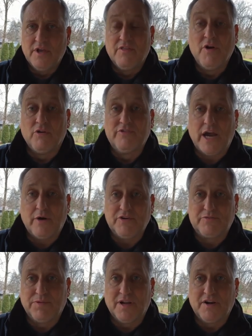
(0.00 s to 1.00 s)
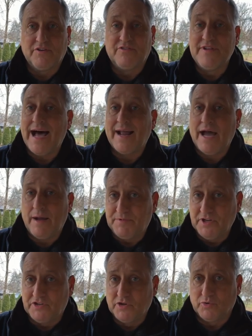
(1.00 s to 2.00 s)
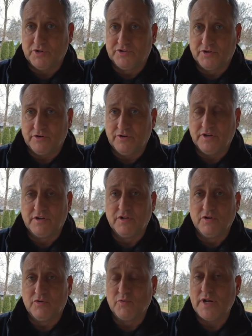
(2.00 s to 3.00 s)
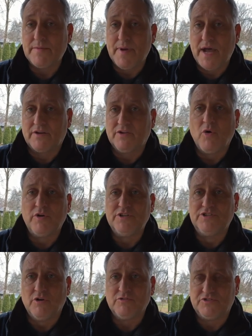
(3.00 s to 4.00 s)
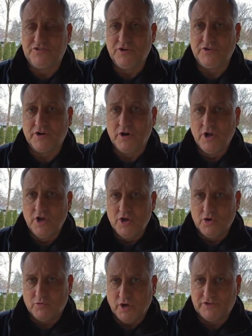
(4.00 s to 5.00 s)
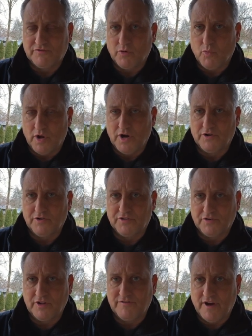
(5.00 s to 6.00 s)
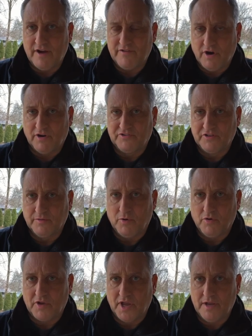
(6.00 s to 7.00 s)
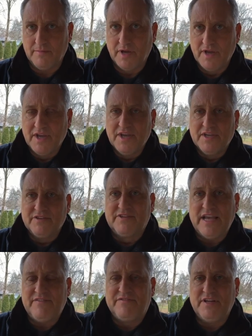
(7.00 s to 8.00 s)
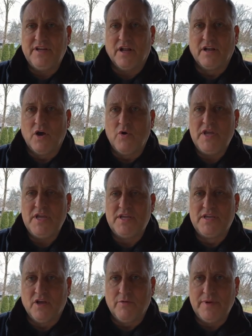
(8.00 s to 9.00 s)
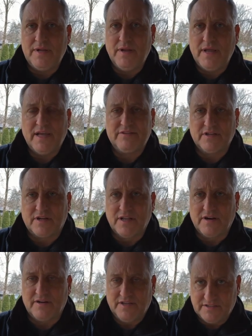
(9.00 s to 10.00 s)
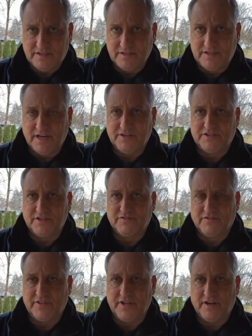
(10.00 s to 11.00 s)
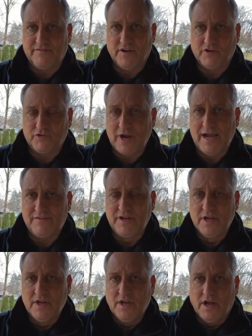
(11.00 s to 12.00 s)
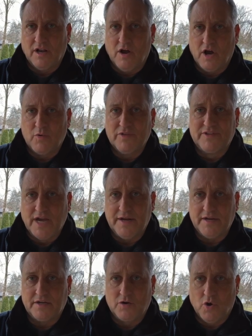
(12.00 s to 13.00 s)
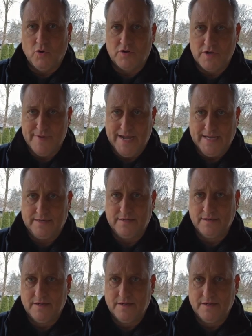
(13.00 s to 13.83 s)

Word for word: Those Irish players not opted to return include running back Tony Jones Jr., who rushed for 135 yards in the bowl game. Safety Alohi Gilman has declared his intentions for the NFL draft, along with tight end Cole Kmet.